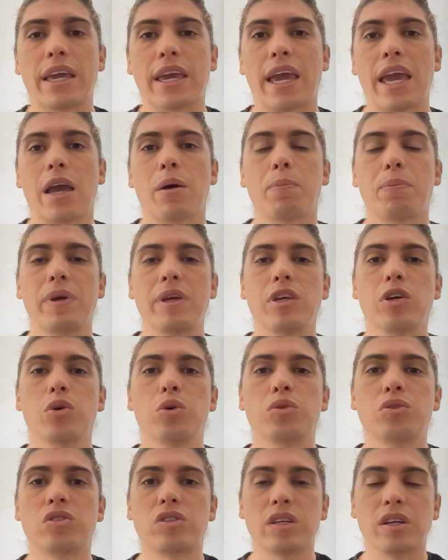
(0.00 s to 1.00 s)
can't be
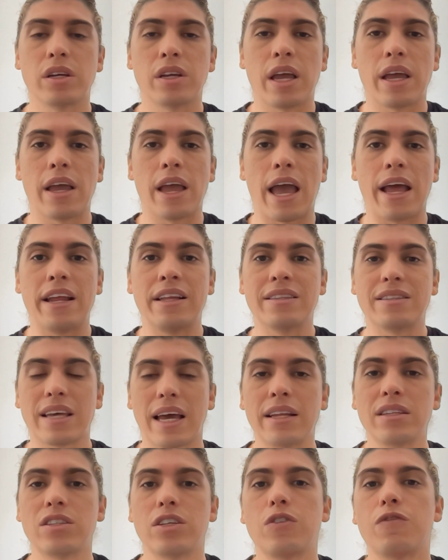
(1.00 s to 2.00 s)
used and
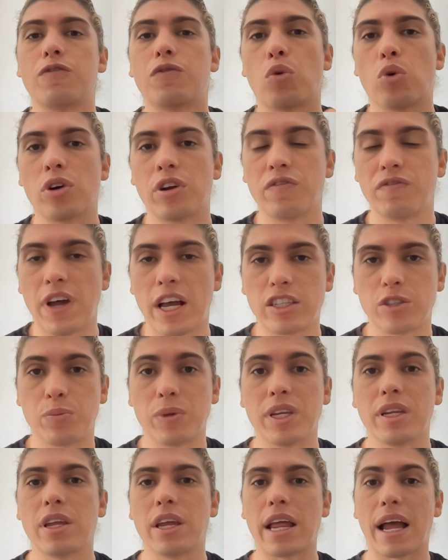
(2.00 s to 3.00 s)
intended for
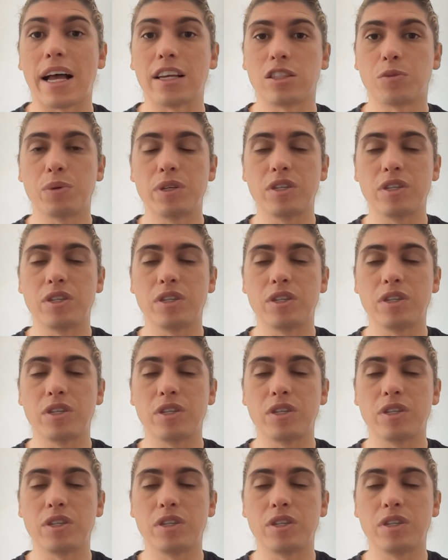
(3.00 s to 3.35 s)
investment. It has to be